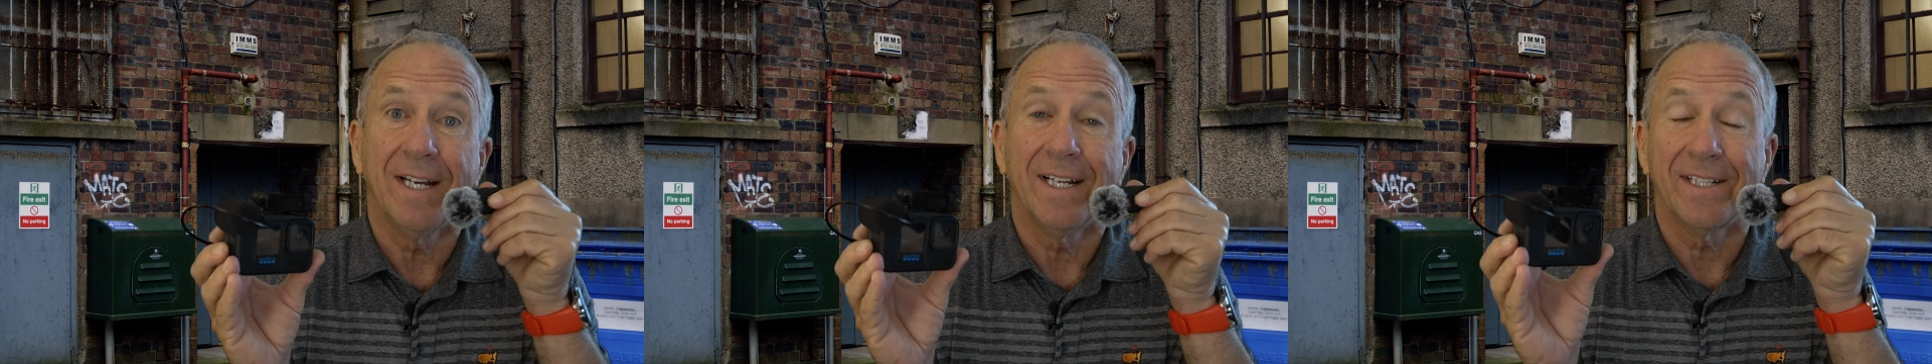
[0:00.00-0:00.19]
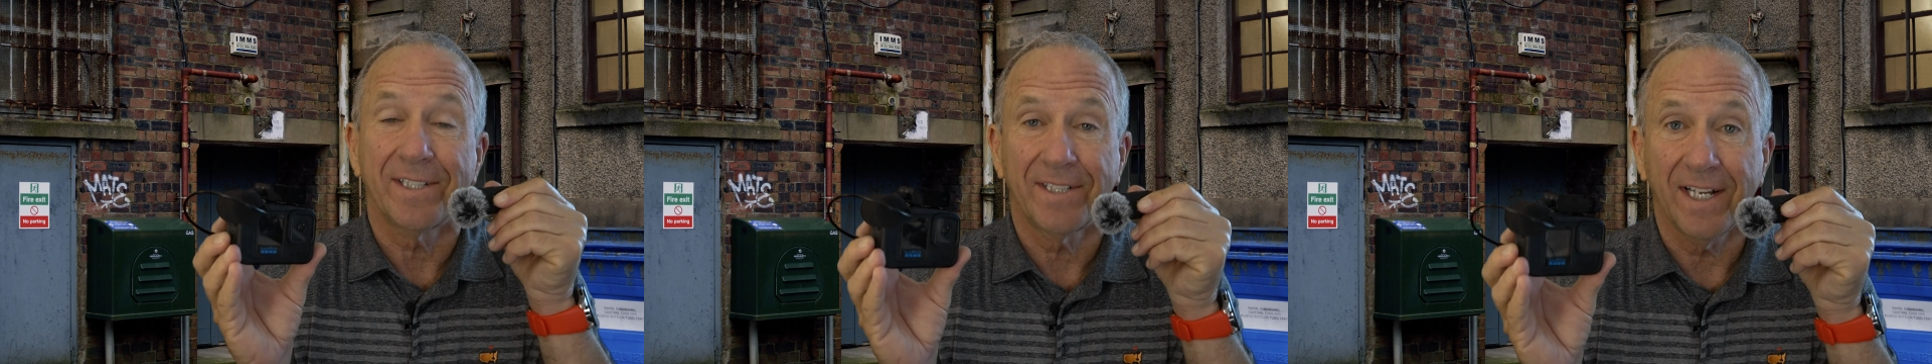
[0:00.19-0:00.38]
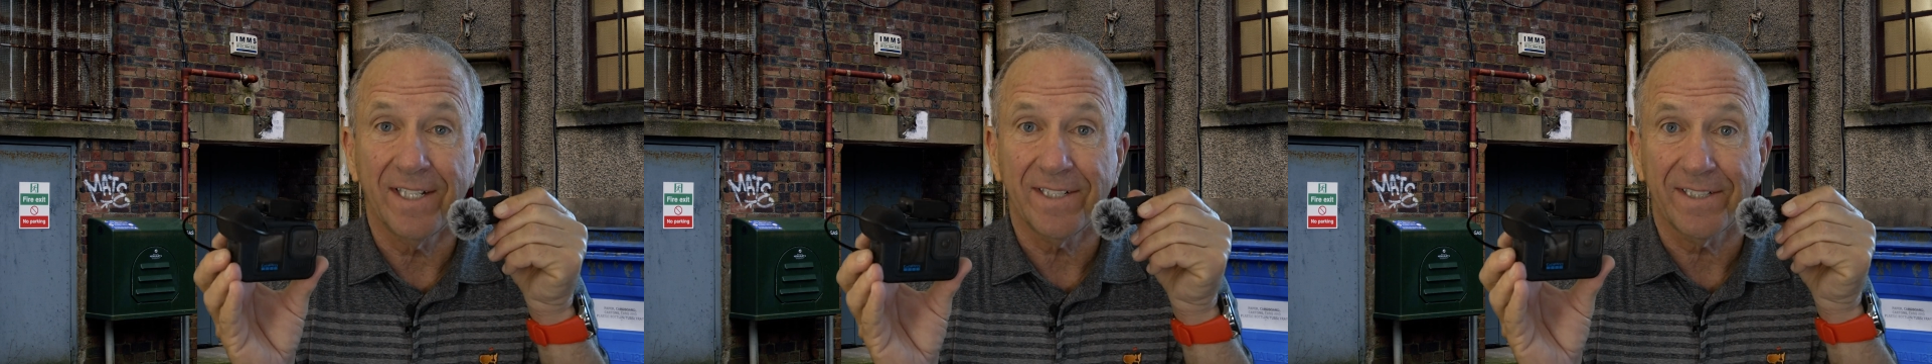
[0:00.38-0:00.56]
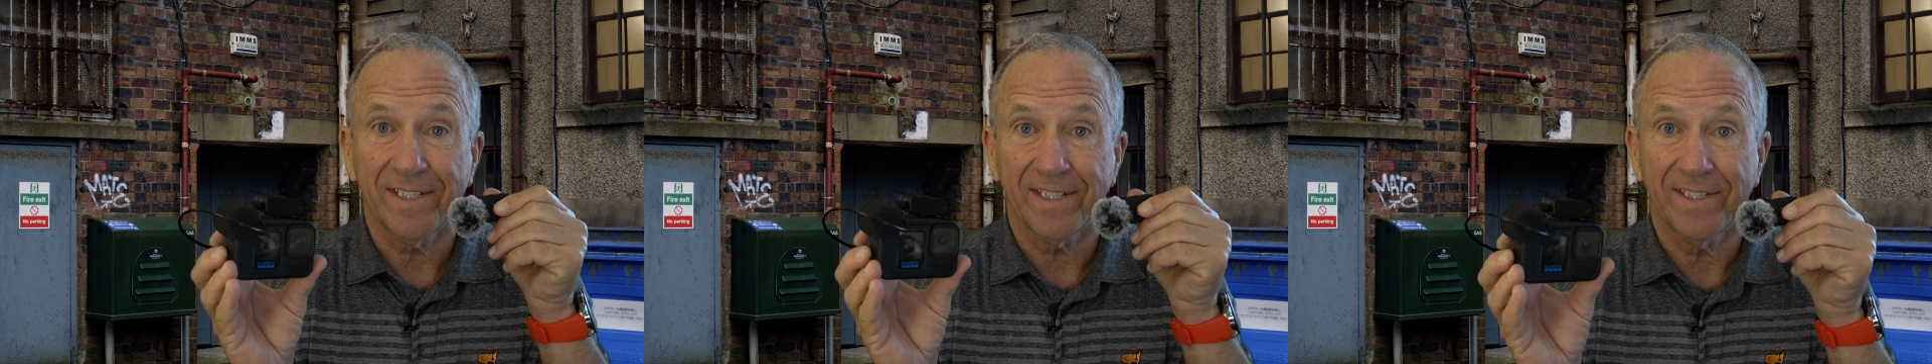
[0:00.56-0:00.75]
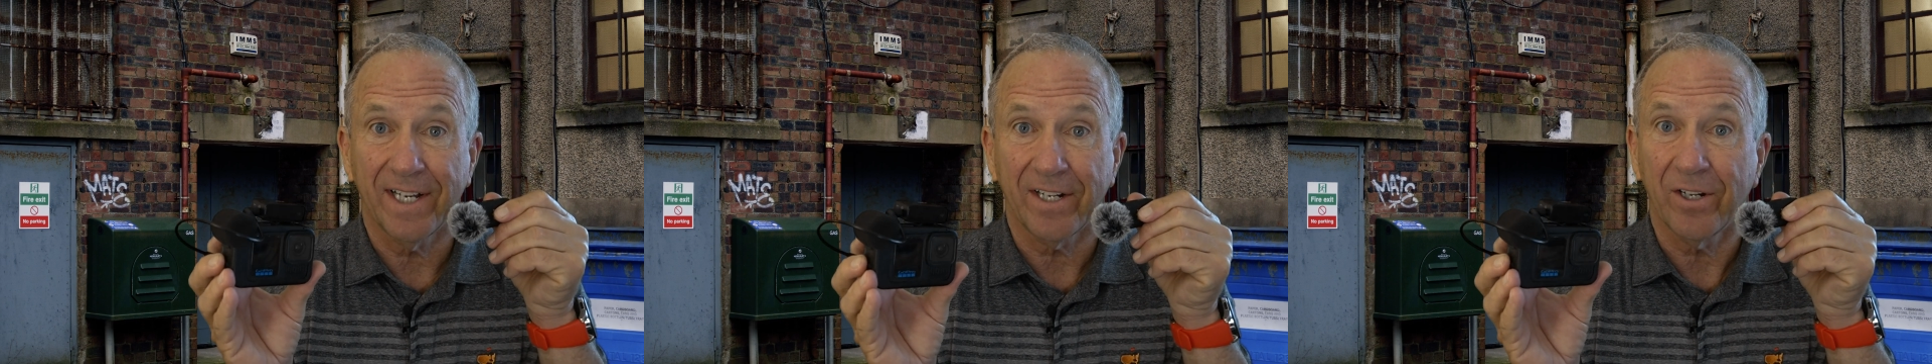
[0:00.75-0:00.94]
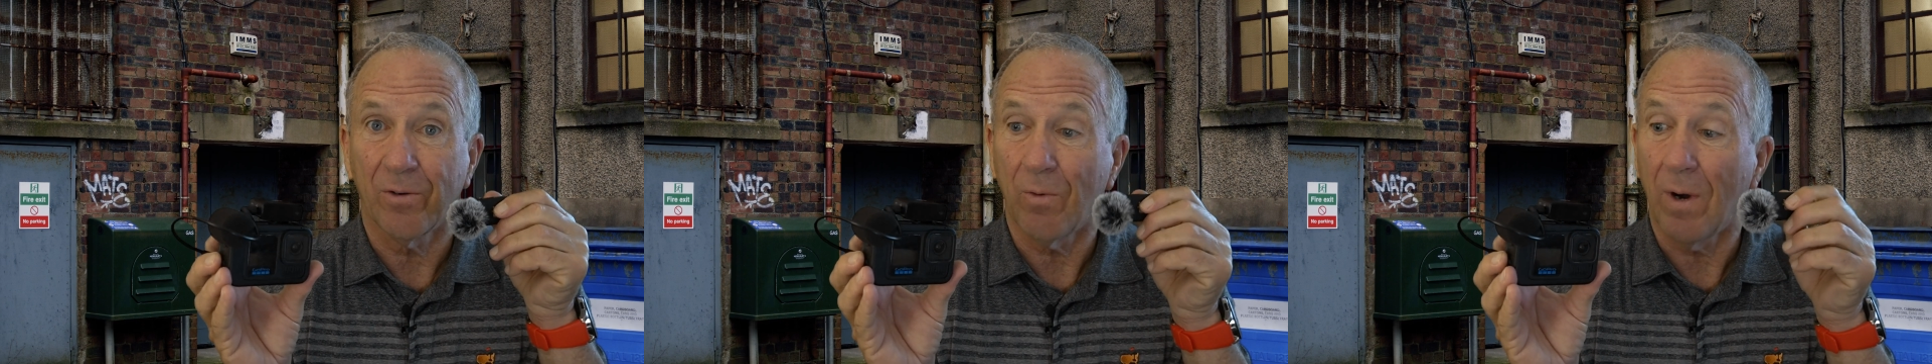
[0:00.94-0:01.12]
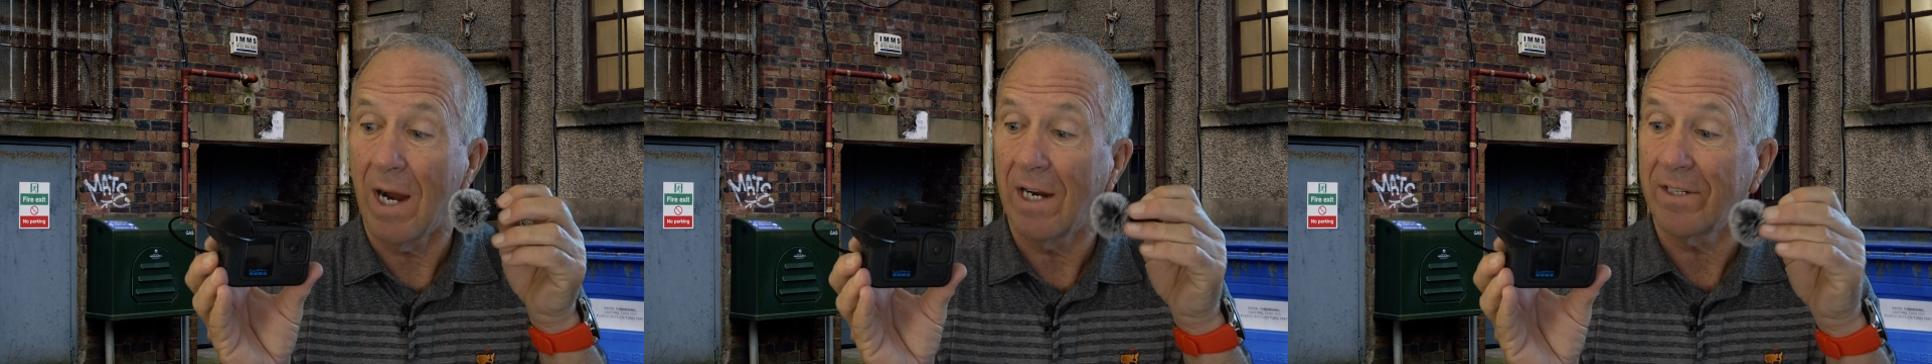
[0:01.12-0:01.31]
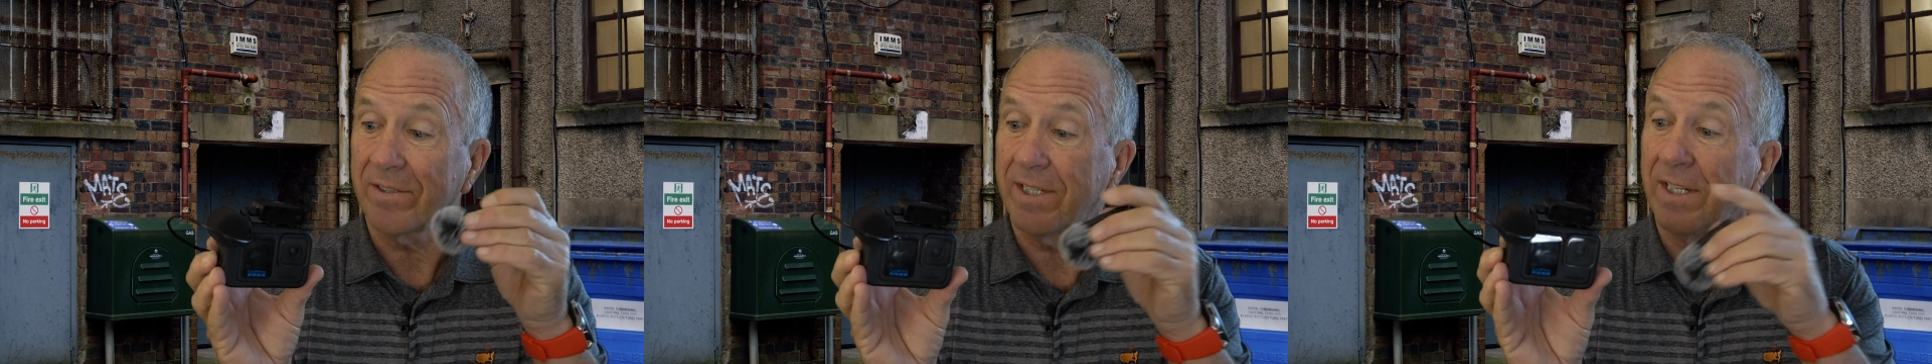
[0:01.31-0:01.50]
sends the signal
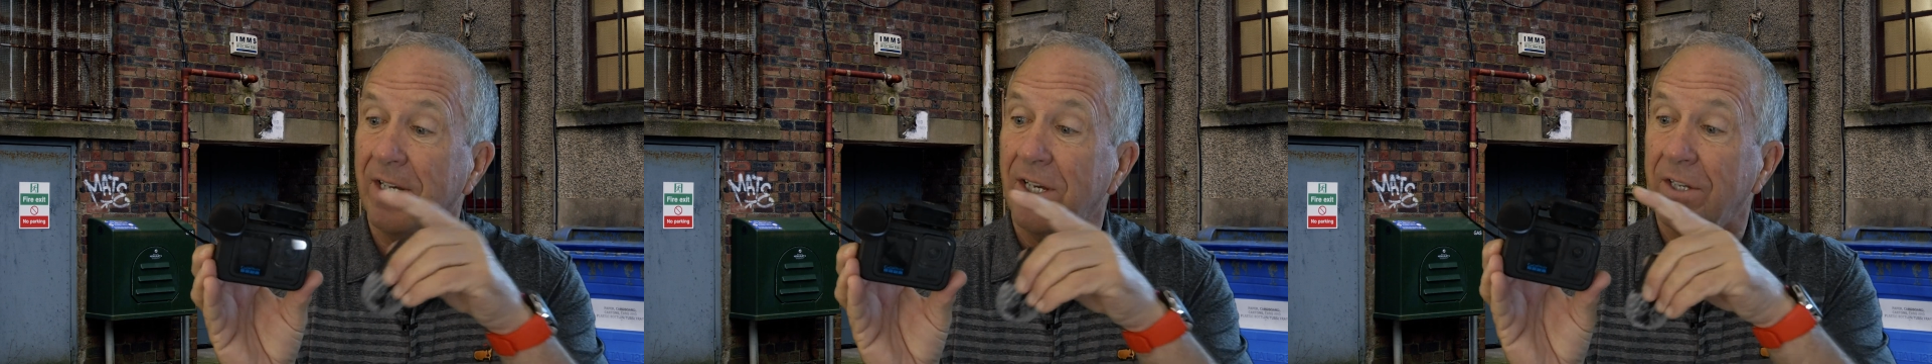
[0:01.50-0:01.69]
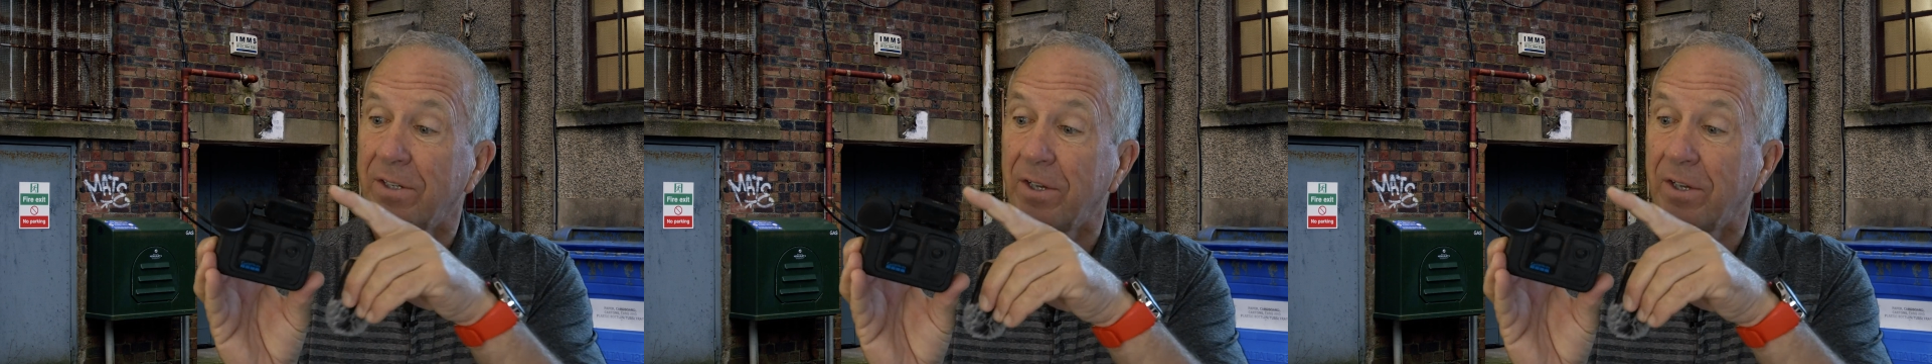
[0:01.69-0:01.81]
wirelessly